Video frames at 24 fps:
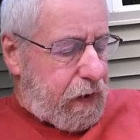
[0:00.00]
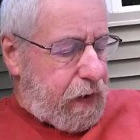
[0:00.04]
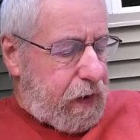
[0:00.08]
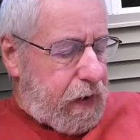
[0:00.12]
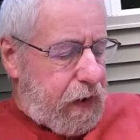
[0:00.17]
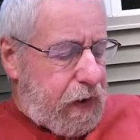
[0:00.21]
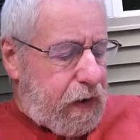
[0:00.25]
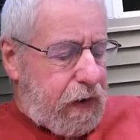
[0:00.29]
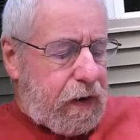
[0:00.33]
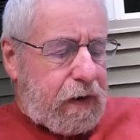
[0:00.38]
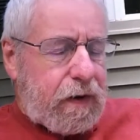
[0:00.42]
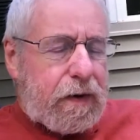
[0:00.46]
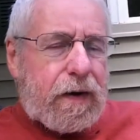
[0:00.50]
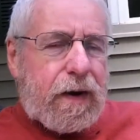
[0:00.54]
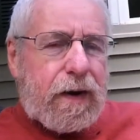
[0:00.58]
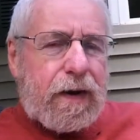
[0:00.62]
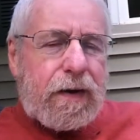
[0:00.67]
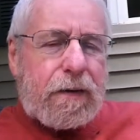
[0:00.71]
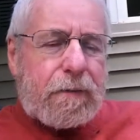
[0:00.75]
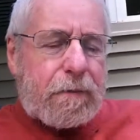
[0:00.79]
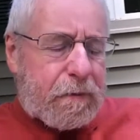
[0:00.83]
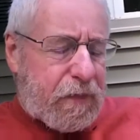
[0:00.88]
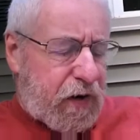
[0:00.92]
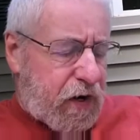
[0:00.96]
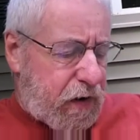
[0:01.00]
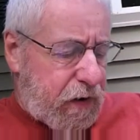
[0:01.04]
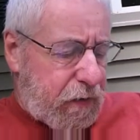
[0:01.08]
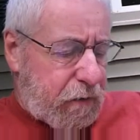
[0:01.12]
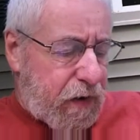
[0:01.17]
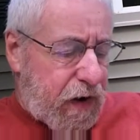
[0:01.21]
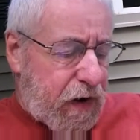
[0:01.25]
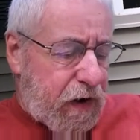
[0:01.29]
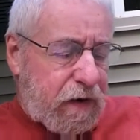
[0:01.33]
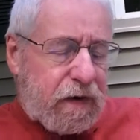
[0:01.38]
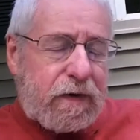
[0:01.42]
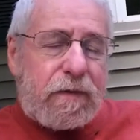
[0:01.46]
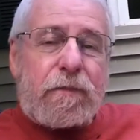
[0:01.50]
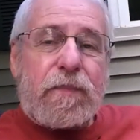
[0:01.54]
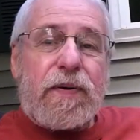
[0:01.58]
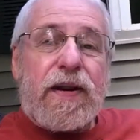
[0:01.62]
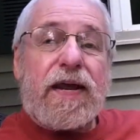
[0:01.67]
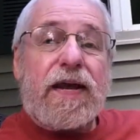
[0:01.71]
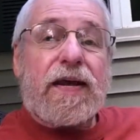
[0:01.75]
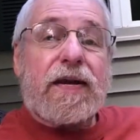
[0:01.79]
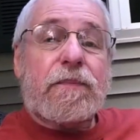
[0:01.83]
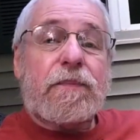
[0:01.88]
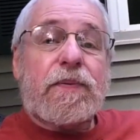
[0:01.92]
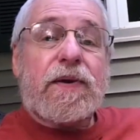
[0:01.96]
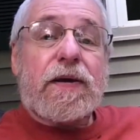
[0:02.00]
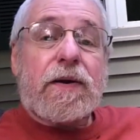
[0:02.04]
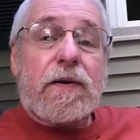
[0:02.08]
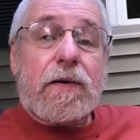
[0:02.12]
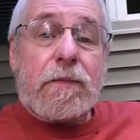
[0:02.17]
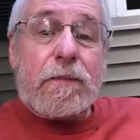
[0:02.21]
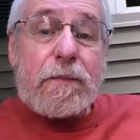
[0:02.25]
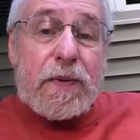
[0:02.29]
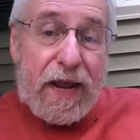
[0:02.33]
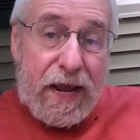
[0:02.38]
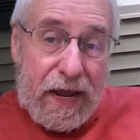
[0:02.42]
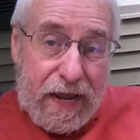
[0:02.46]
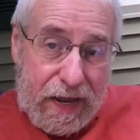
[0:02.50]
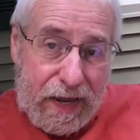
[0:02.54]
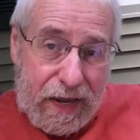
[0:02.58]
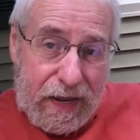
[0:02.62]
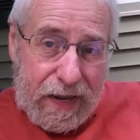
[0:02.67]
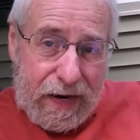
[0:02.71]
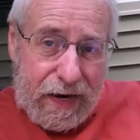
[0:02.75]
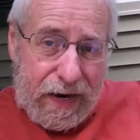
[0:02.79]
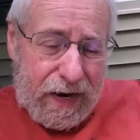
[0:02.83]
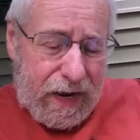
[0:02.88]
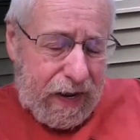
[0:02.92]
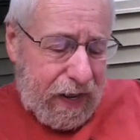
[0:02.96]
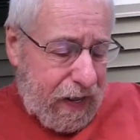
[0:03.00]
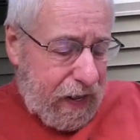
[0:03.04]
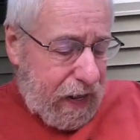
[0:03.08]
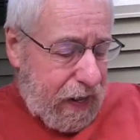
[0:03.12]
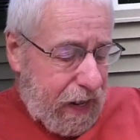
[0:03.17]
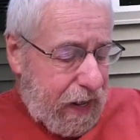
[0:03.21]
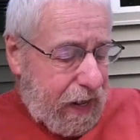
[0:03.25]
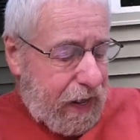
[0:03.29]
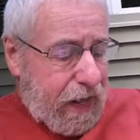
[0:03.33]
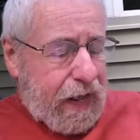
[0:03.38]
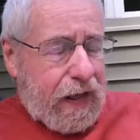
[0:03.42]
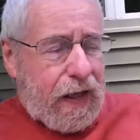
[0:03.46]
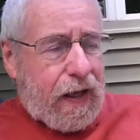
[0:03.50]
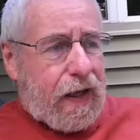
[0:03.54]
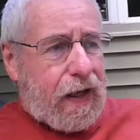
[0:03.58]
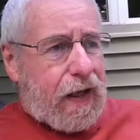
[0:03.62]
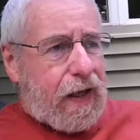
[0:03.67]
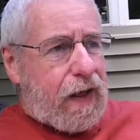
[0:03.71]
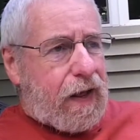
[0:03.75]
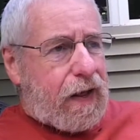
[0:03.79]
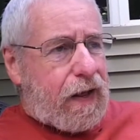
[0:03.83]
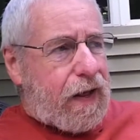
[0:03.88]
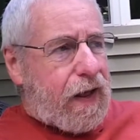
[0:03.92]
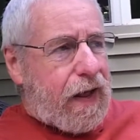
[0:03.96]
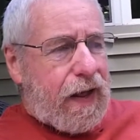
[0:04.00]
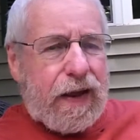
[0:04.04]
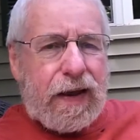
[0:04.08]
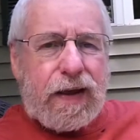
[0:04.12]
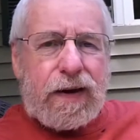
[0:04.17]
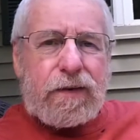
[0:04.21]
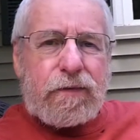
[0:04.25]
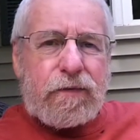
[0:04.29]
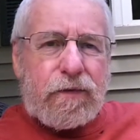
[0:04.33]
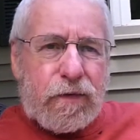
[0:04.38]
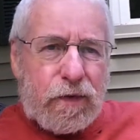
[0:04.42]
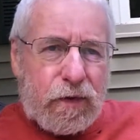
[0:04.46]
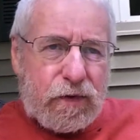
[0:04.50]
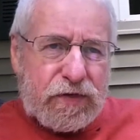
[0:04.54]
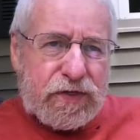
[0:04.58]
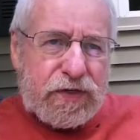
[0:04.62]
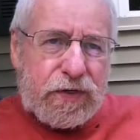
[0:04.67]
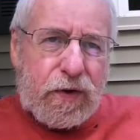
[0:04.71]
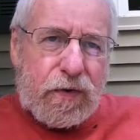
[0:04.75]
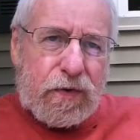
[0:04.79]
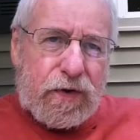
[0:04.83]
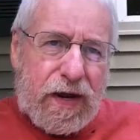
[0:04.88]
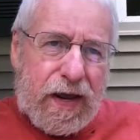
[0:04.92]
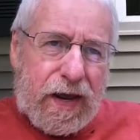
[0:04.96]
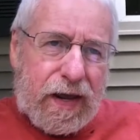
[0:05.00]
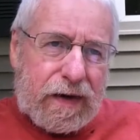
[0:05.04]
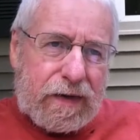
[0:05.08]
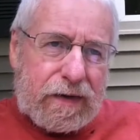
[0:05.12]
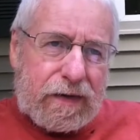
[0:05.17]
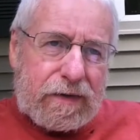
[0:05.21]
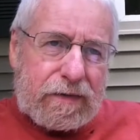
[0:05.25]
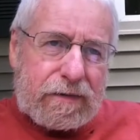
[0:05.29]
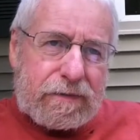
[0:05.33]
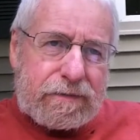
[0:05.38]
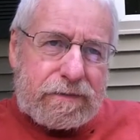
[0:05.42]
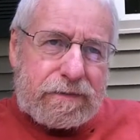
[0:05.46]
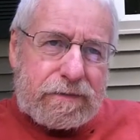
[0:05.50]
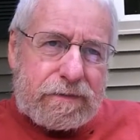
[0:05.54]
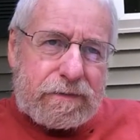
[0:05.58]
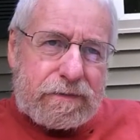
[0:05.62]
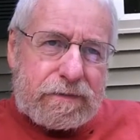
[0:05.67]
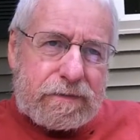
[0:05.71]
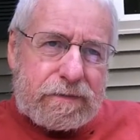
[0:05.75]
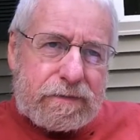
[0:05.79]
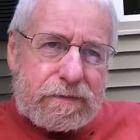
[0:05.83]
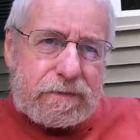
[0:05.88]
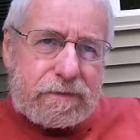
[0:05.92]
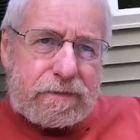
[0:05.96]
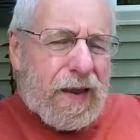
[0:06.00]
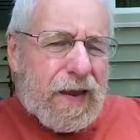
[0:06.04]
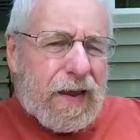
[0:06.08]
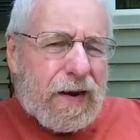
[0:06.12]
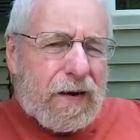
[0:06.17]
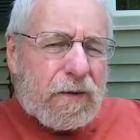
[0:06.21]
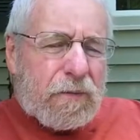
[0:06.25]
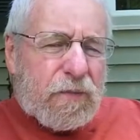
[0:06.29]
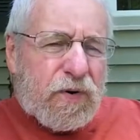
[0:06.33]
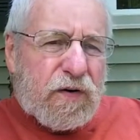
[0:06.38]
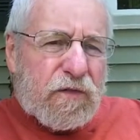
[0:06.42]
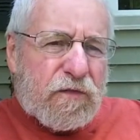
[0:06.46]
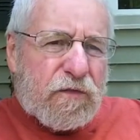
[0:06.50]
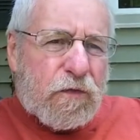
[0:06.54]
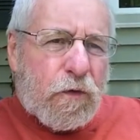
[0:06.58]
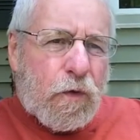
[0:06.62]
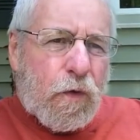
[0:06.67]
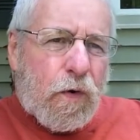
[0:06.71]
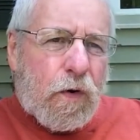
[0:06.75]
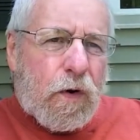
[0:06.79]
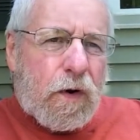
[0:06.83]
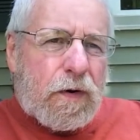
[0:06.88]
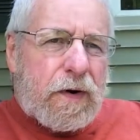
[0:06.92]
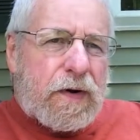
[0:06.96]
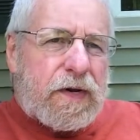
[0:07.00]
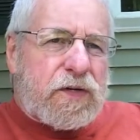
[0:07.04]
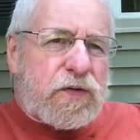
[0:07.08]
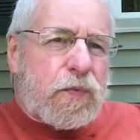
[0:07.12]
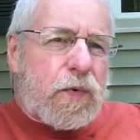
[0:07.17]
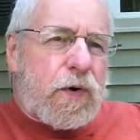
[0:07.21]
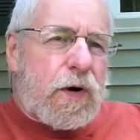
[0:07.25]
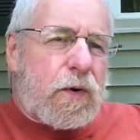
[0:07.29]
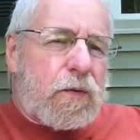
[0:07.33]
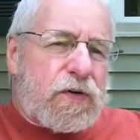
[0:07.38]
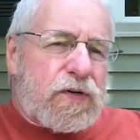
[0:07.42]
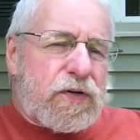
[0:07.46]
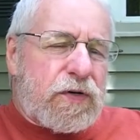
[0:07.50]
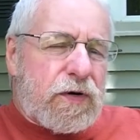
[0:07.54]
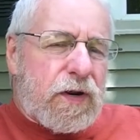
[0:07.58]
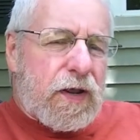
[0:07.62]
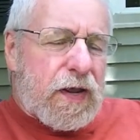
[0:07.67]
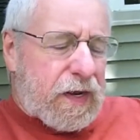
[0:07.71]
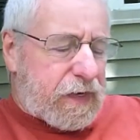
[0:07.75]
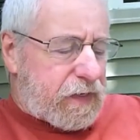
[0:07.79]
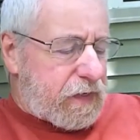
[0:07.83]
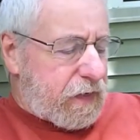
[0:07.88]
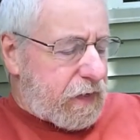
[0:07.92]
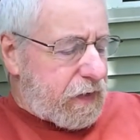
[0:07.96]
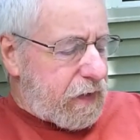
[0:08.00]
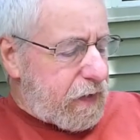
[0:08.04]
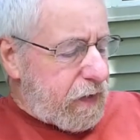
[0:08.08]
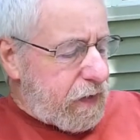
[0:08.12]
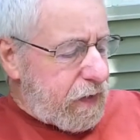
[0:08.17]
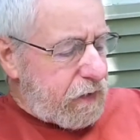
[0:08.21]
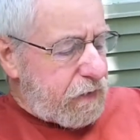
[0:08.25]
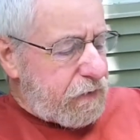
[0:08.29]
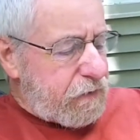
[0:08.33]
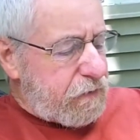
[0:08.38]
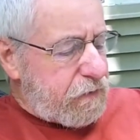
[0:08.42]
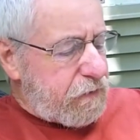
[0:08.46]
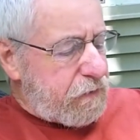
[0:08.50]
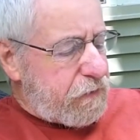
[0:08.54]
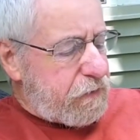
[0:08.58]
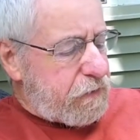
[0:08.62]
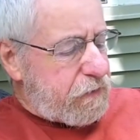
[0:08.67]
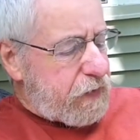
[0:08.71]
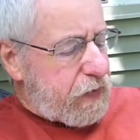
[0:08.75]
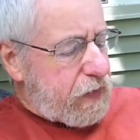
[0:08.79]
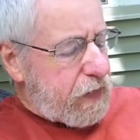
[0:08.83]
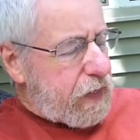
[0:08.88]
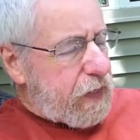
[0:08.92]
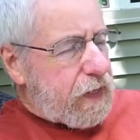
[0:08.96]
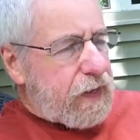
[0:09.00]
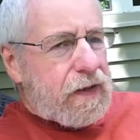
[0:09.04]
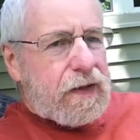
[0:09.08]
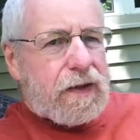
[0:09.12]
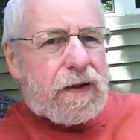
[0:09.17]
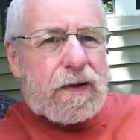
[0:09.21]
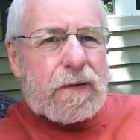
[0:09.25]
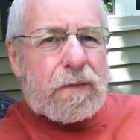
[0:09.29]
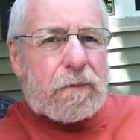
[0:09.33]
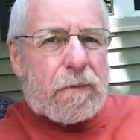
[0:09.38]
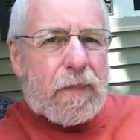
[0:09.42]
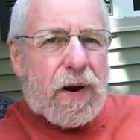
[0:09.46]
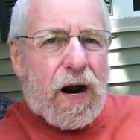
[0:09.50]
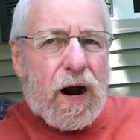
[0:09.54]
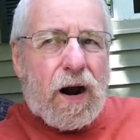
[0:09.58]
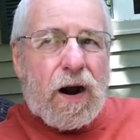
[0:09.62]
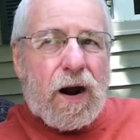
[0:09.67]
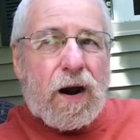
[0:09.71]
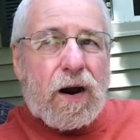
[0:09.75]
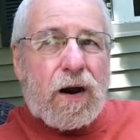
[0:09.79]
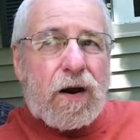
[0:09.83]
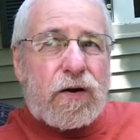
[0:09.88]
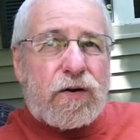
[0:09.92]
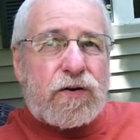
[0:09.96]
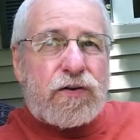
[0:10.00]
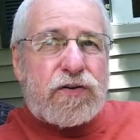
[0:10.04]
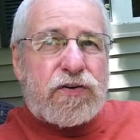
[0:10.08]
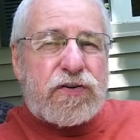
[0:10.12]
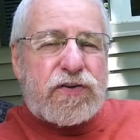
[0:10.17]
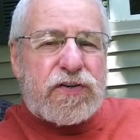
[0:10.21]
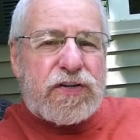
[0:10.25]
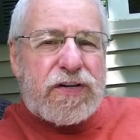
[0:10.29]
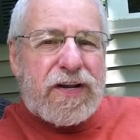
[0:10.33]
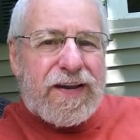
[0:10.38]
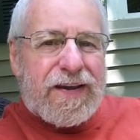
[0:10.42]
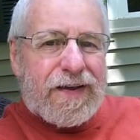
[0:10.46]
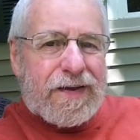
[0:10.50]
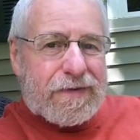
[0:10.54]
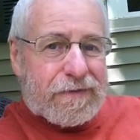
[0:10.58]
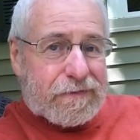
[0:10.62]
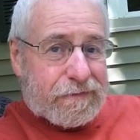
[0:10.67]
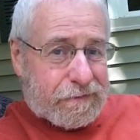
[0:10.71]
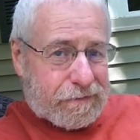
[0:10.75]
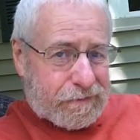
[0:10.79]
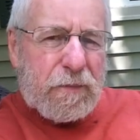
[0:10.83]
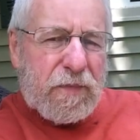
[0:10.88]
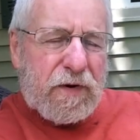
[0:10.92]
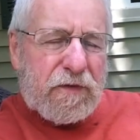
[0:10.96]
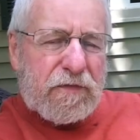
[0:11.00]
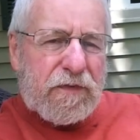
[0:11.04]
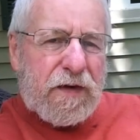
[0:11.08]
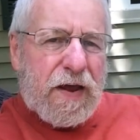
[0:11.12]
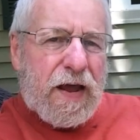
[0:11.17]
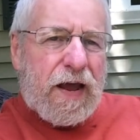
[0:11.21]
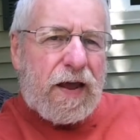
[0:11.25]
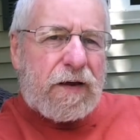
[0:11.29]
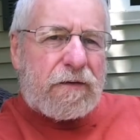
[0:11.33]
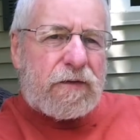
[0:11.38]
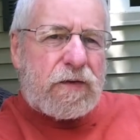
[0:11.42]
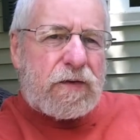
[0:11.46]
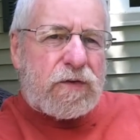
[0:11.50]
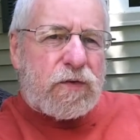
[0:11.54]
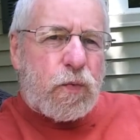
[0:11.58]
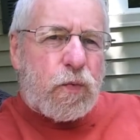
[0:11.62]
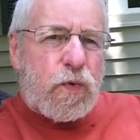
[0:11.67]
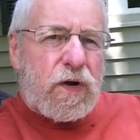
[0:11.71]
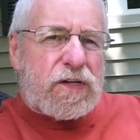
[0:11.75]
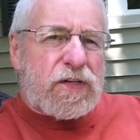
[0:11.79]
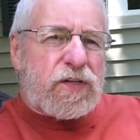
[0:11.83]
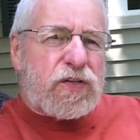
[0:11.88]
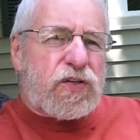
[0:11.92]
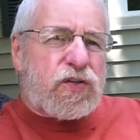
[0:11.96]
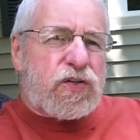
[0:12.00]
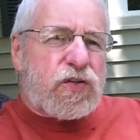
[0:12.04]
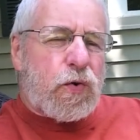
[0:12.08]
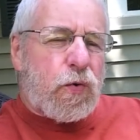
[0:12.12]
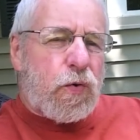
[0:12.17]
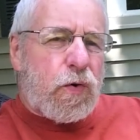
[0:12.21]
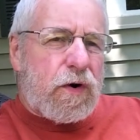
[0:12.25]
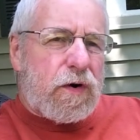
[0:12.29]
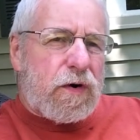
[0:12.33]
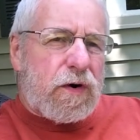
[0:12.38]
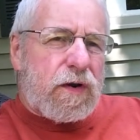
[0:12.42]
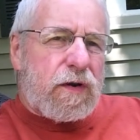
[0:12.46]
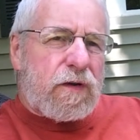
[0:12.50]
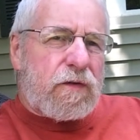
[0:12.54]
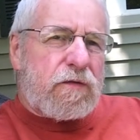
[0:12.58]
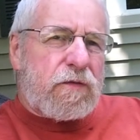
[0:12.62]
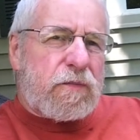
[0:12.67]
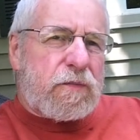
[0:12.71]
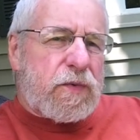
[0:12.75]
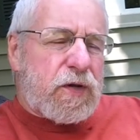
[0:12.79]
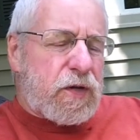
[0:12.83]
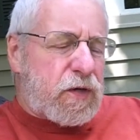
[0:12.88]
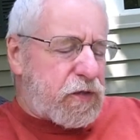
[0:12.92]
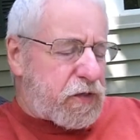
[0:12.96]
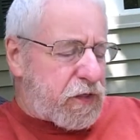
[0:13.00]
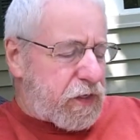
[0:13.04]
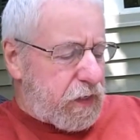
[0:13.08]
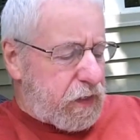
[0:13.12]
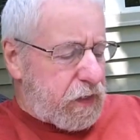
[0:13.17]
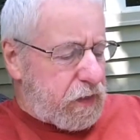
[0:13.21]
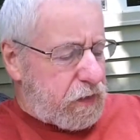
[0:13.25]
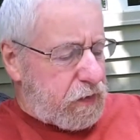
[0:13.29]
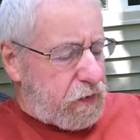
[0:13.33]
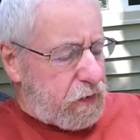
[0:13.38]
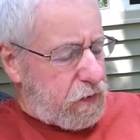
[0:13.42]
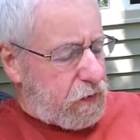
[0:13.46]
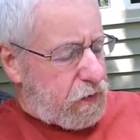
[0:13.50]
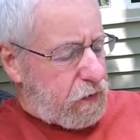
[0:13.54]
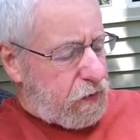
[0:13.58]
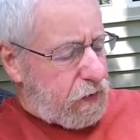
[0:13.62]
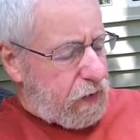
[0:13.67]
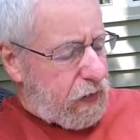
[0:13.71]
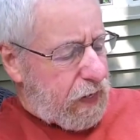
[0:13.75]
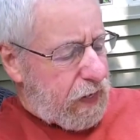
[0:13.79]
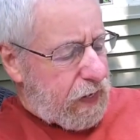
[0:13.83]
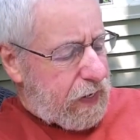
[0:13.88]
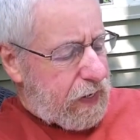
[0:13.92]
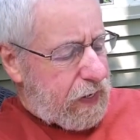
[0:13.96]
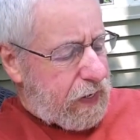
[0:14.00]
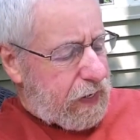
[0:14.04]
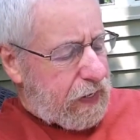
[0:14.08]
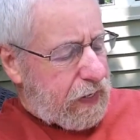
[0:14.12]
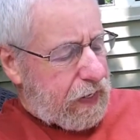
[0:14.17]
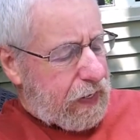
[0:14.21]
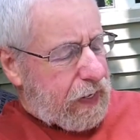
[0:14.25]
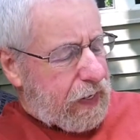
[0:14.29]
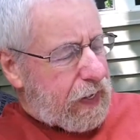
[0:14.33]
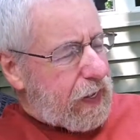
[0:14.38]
And Mary Martin played Peter Pan and Rosie O'Donnell. And number four is, where would you like to live? Mars. Number five is, what sort of music do you like?